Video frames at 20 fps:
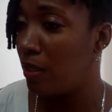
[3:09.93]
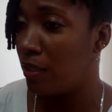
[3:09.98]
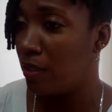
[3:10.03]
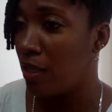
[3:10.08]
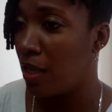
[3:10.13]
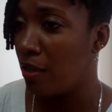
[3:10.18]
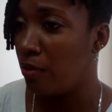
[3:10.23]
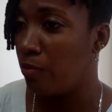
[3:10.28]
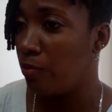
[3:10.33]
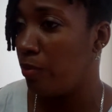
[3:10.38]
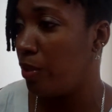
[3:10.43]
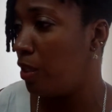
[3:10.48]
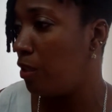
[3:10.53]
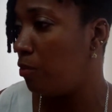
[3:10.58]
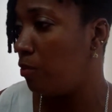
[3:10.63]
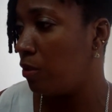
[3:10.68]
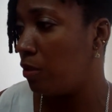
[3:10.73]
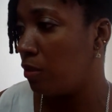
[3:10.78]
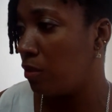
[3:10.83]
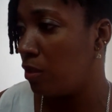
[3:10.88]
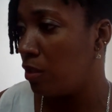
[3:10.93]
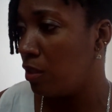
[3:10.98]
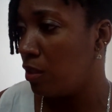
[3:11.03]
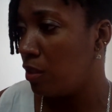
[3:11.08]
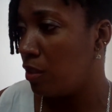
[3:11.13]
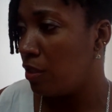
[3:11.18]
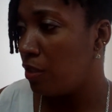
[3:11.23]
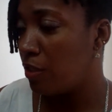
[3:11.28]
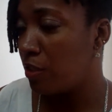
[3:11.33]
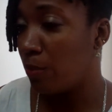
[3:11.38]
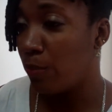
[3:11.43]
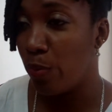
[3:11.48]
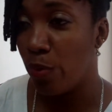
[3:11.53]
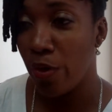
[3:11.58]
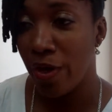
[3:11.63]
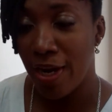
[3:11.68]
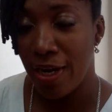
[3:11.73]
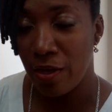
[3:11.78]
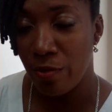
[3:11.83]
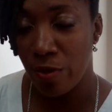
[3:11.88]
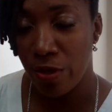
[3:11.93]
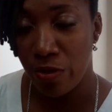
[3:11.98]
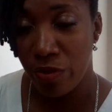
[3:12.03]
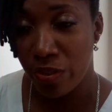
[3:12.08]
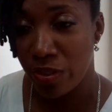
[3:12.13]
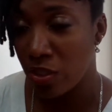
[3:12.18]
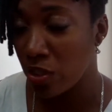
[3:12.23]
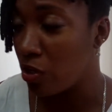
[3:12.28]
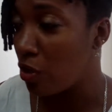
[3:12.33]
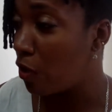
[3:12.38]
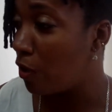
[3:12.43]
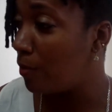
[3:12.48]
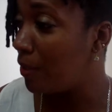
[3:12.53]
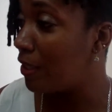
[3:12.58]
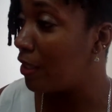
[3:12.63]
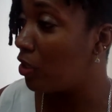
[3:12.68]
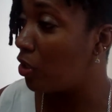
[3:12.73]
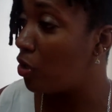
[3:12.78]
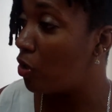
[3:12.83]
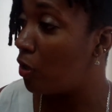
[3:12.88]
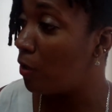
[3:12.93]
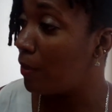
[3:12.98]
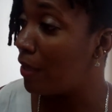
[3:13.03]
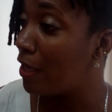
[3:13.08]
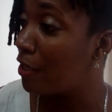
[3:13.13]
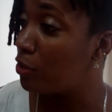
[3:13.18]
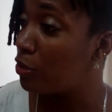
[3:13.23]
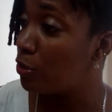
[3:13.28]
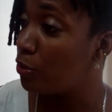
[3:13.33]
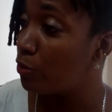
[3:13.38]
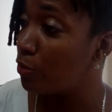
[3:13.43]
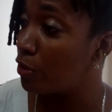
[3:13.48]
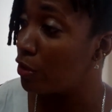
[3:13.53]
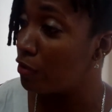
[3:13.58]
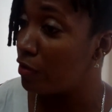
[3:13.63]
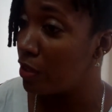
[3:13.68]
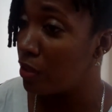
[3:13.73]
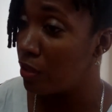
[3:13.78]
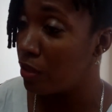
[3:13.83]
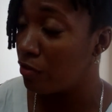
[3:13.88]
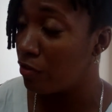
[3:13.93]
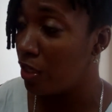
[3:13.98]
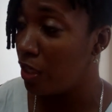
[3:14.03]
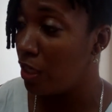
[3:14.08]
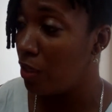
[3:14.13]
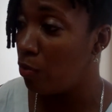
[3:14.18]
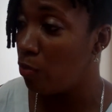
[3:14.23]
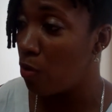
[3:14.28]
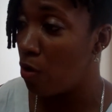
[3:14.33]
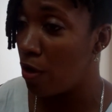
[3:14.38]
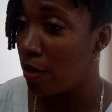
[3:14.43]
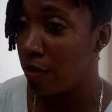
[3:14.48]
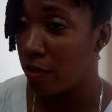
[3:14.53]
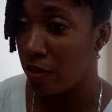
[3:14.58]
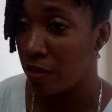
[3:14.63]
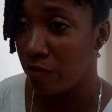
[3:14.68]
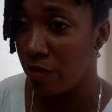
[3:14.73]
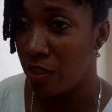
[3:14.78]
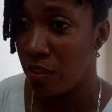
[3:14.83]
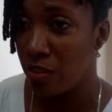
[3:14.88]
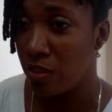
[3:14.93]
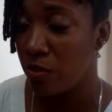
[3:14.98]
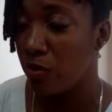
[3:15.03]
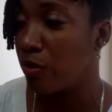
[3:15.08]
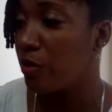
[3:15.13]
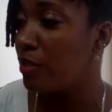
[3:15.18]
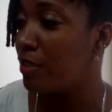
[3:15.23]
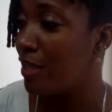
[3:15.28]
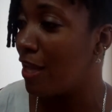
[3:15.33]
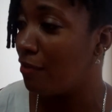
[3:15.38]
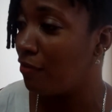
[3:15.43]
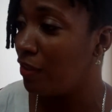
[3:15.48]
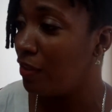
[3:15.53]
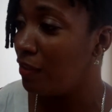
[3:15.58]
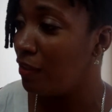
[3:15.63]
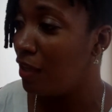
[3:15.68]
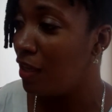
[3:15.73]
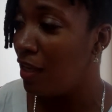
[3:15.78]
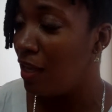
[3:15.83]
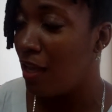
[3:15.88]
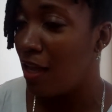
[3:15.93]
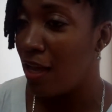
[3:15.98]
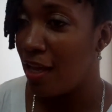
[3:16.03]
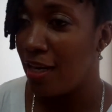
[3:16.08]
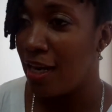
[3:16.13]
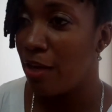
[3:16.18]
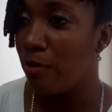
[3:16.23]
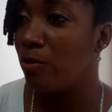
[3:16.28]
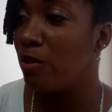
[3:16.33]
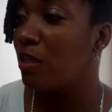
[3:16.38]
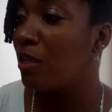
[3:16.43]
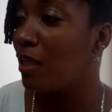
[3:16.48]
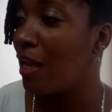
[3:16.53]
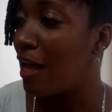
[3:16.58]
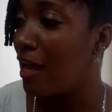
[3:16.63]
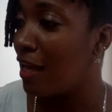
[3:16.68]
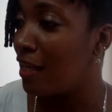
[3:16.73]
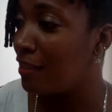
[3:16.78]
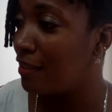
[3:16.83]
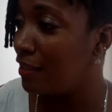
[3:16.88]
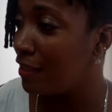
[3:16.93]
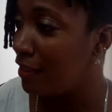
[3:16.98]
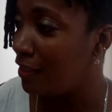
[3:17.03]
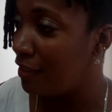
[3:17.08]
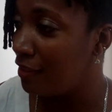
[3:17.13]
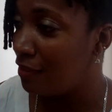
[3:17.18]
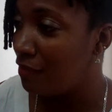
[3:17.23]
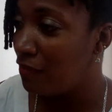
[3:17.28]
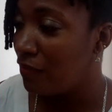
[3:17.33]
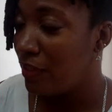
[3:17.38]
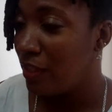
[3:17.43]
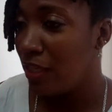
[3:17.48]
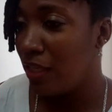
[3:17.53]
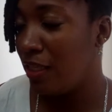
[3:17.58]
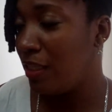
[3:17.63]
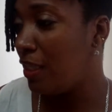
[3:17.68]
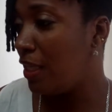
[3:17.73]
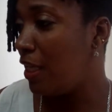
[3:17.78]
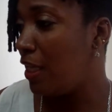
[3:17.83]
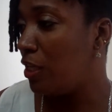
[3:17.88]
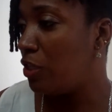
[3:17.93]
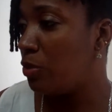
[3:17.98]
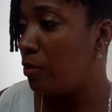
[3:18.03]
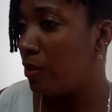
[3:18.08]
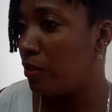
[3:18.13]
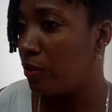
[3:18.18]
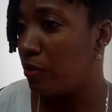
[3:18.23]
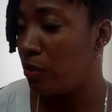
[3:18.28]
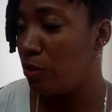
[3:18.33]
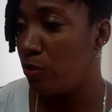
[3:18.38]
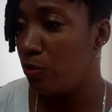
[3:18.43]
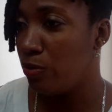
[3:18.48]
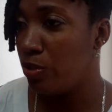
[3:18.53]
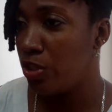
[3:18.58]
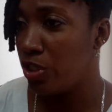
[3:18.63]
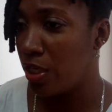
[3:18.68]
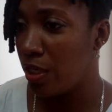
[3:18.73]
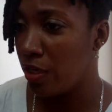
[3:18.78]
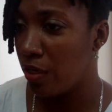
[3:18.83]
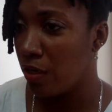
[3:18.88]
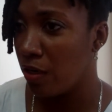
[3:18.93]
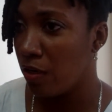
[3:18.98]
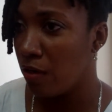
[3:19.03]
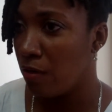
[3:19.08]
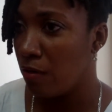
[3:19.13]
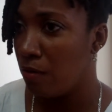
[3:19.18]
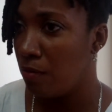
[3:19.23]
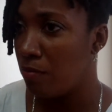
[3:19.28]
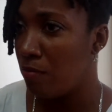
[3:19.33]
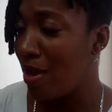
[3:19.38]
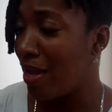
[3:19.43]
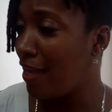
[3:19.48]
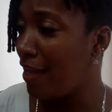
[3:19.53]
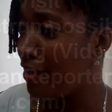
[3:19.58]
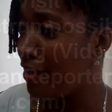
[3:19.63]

and we will support anyone who needs to call me. Can call me at 233-1307, and I will gladly engage with you, share my